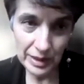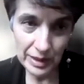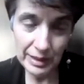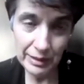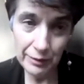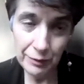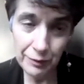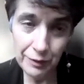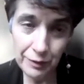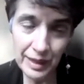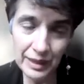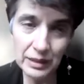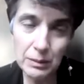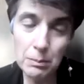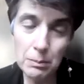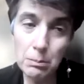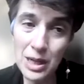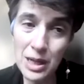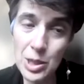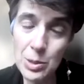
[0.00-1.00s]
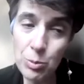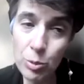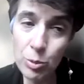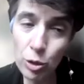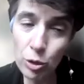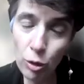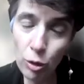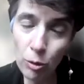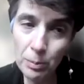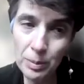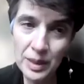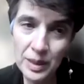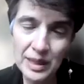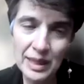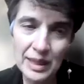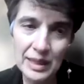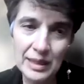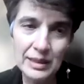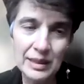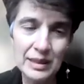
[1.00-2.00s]
In fact, much more
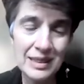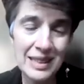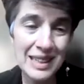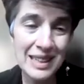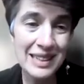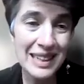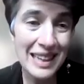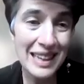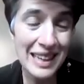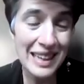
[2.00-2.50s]
complicated than